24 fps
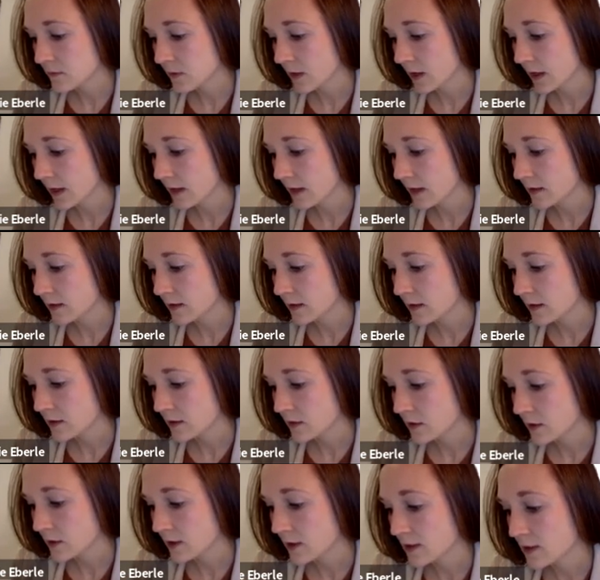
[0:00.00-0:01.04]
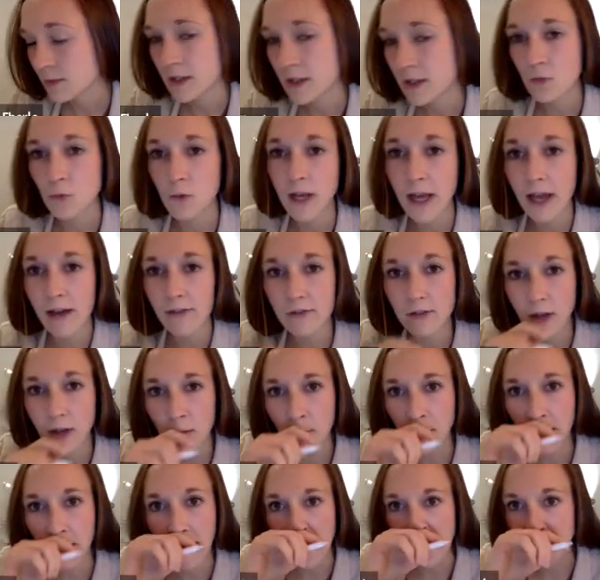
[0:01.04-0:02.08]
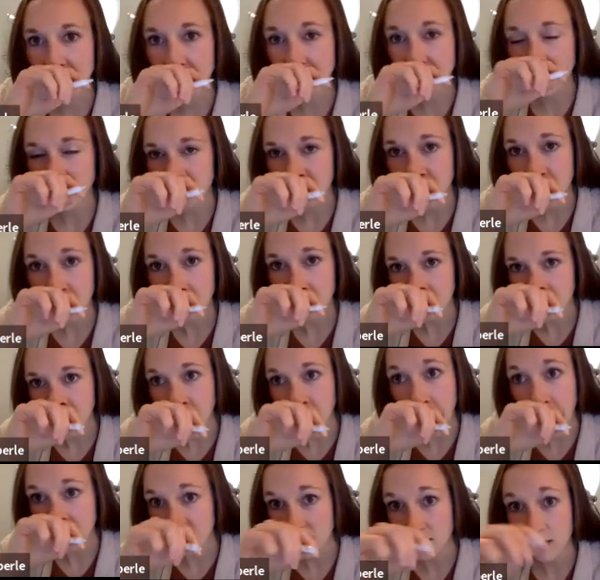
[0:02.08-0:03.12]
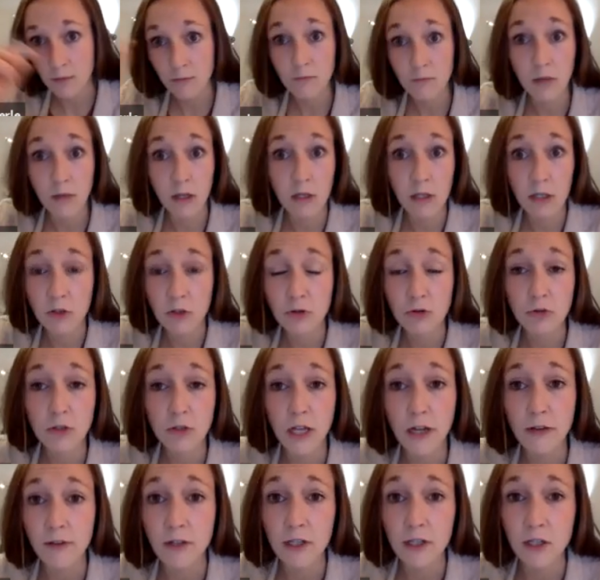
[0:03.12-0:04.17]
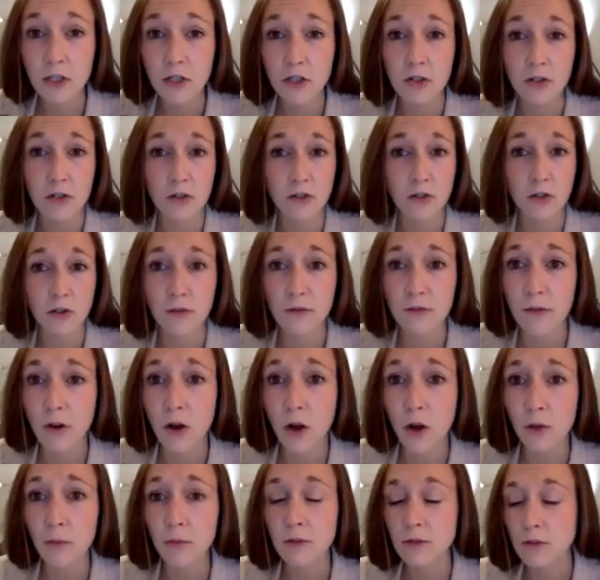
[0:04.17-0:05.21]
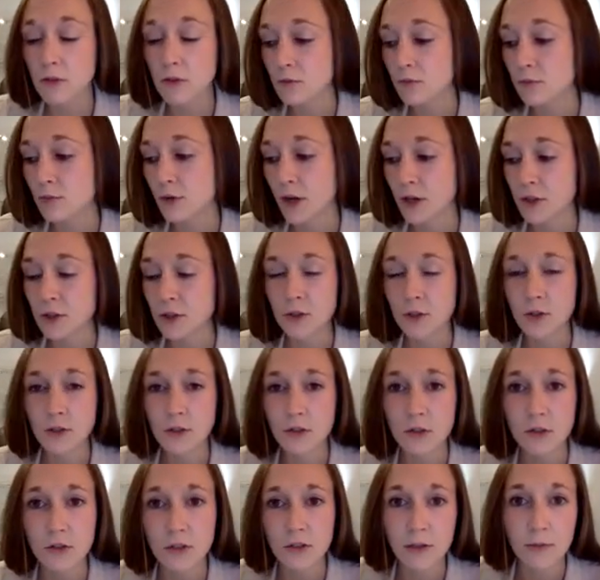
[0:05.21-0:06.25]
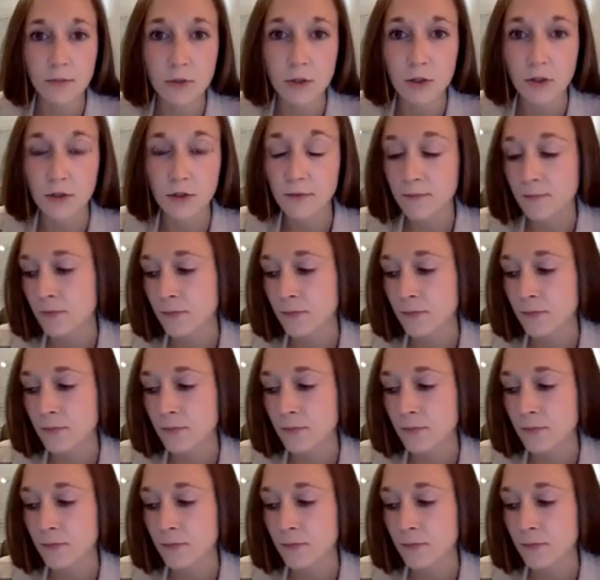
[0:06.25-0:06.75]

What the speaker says: Okay, so this means we have some gas at some initial set of conditions, a certain volume, a certain pressure, a certain temperature.